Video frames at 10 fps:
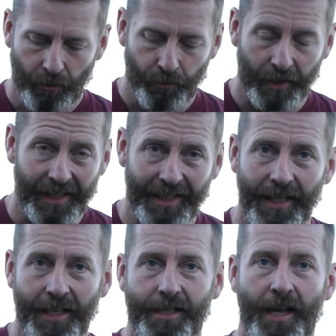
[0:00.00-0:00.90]
Really
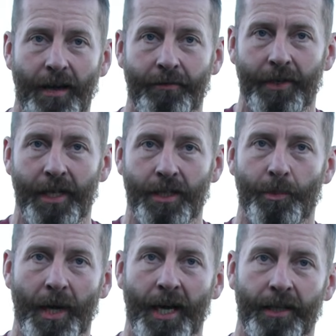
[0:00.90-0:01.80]
key to have in
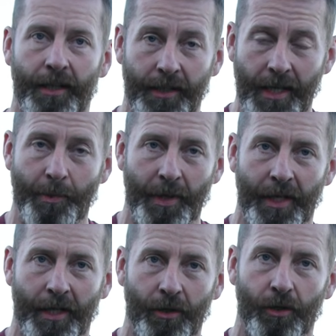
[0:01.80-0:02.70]
your pack and keep in
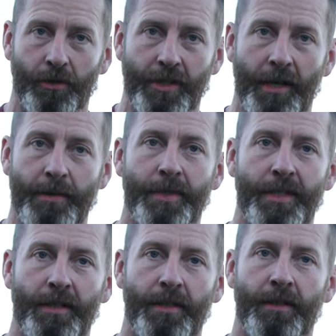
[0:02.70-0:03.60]
there at all times.